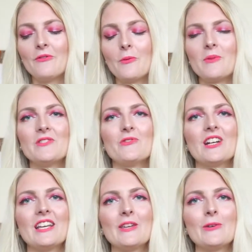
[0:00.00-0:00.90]
from this
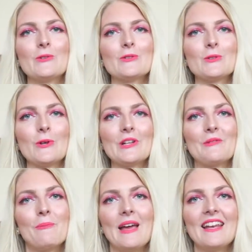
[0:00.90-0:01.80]
really cute
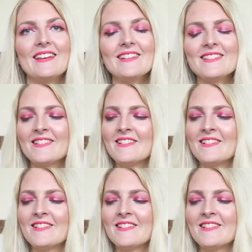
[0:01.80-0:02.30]
donut palette.